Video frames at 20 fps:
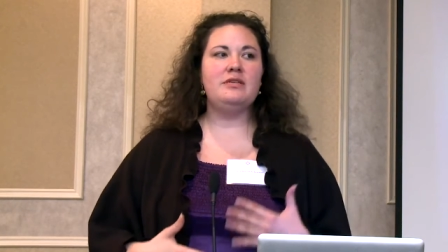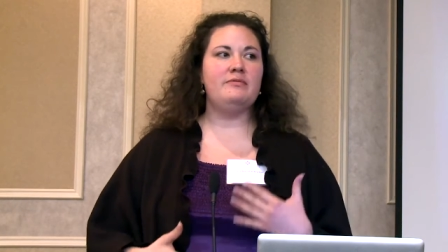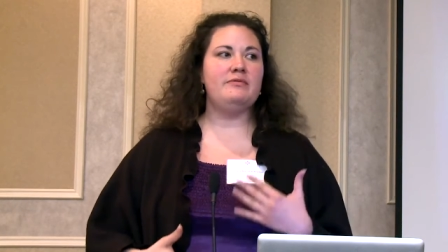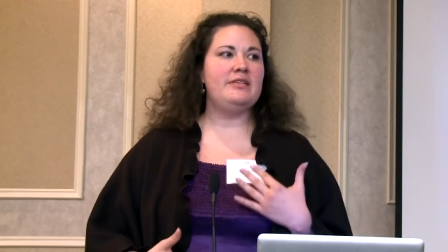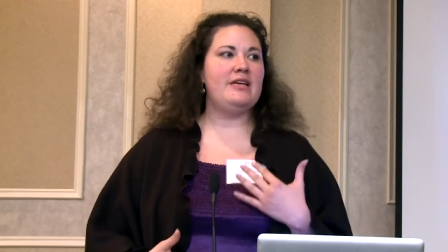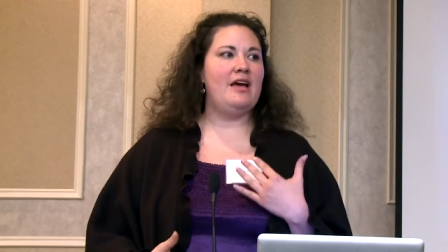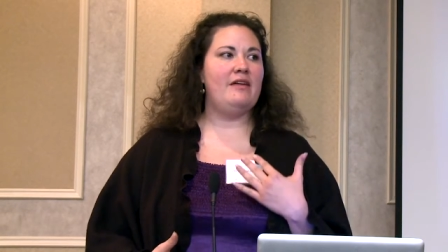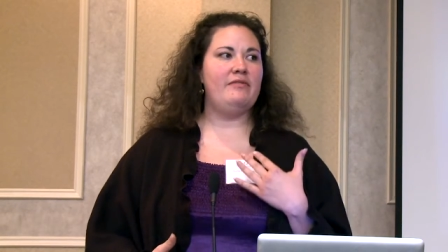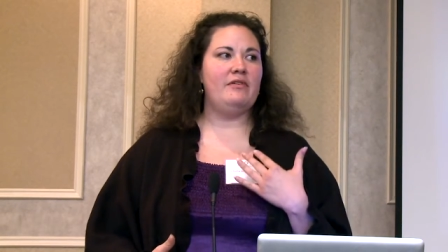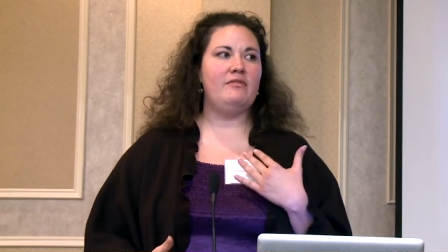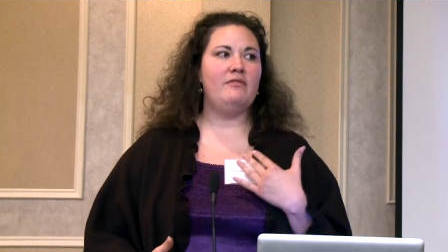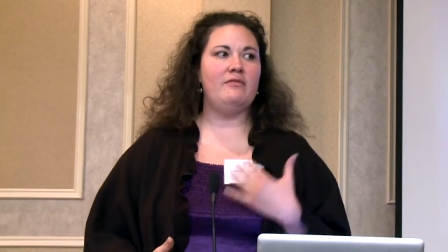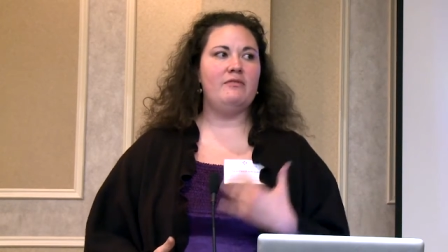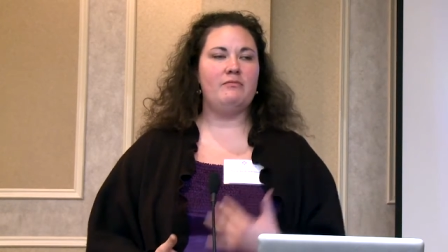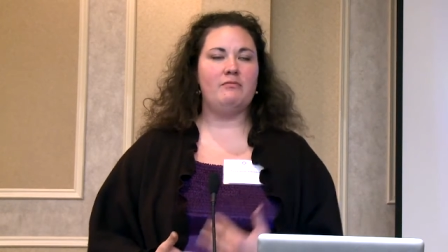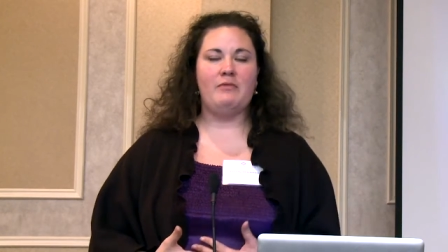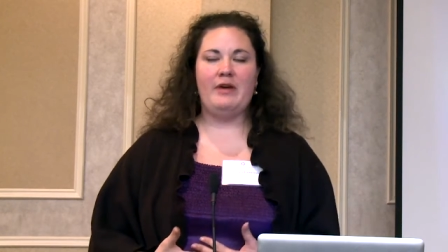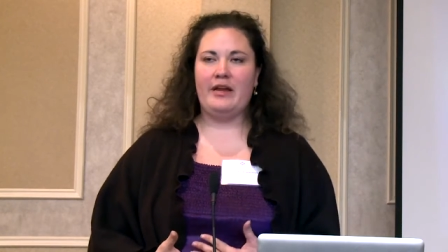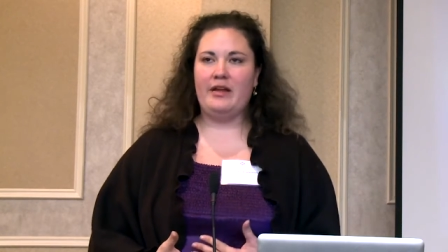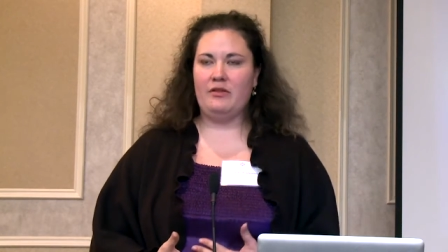He was having
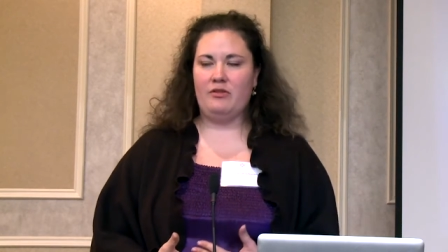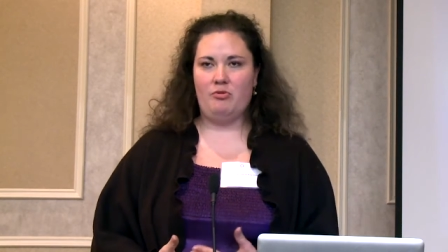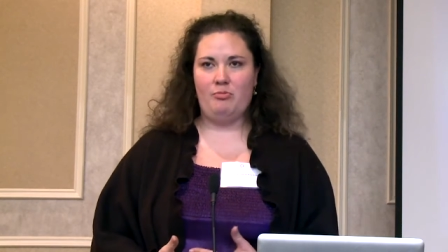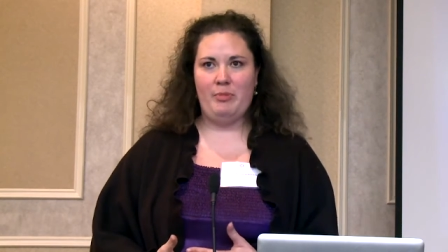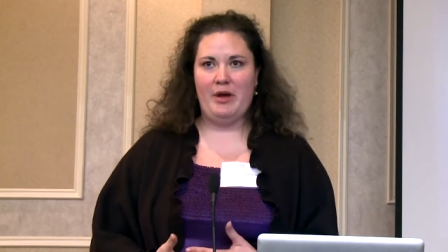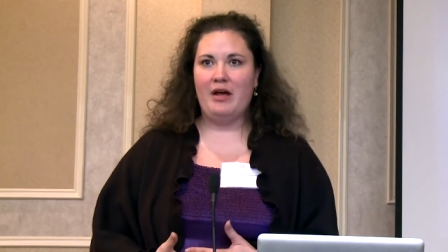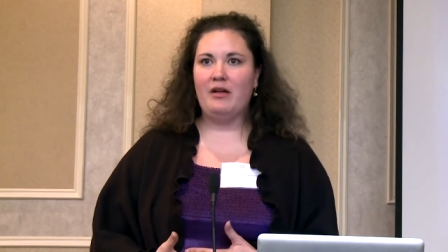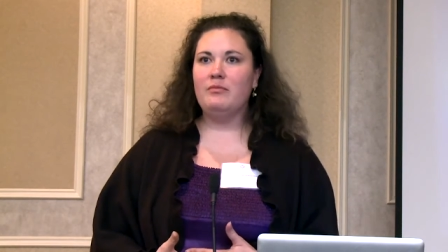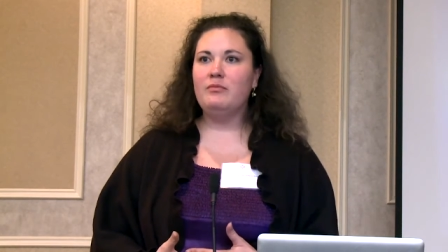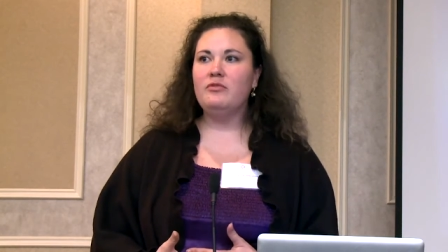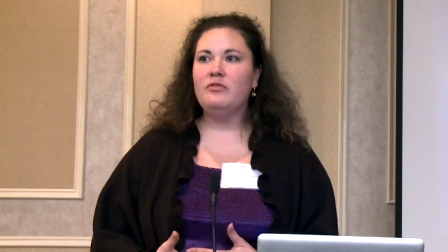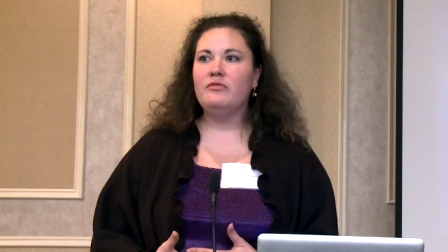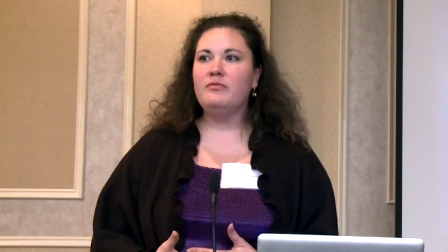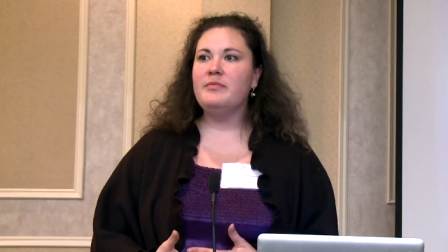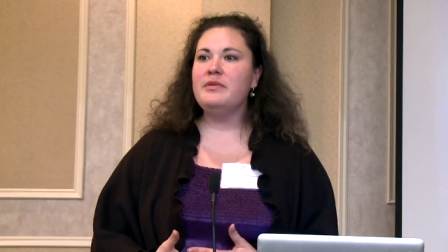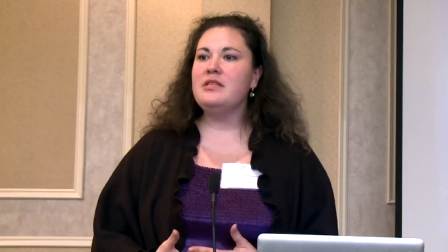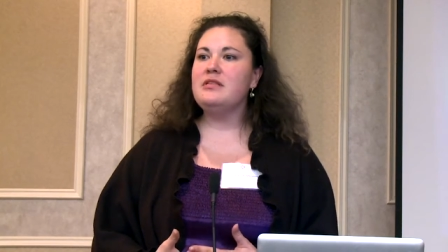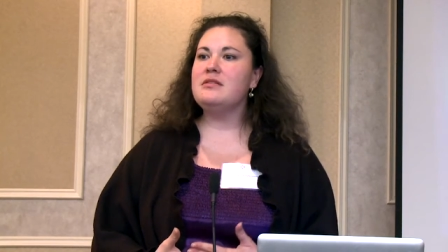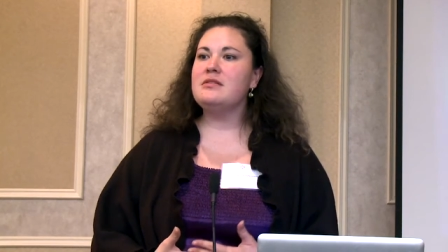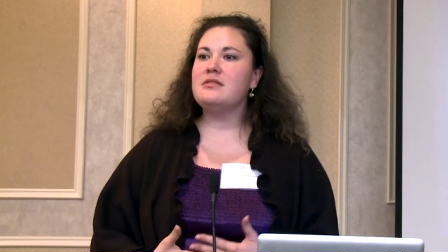regular bowel
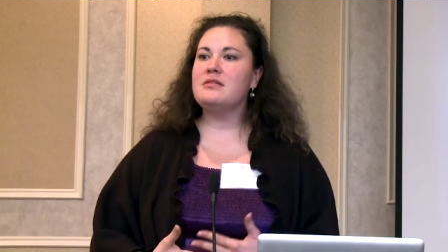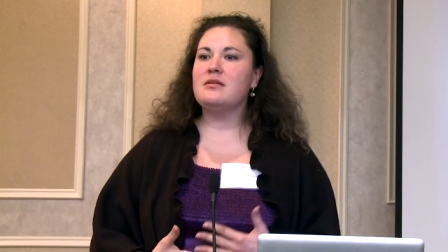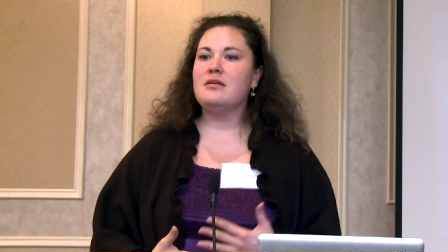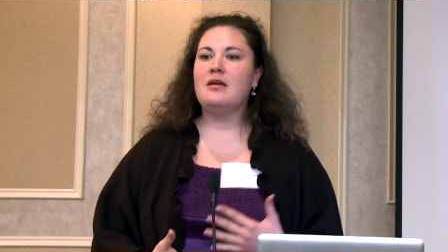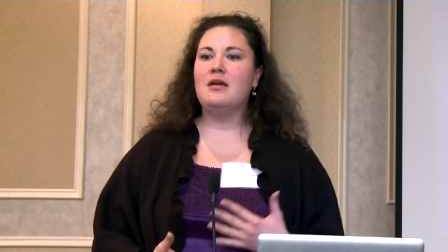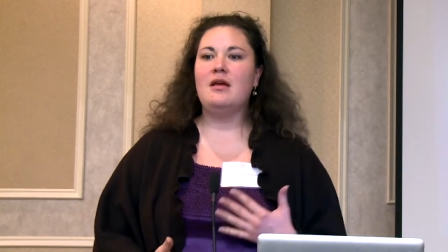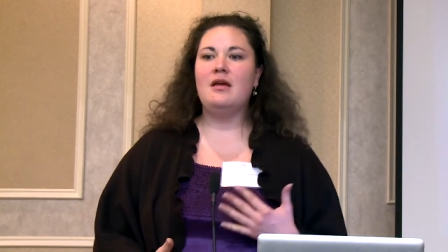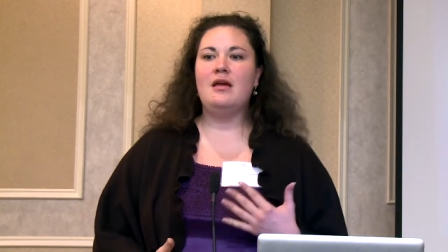movements.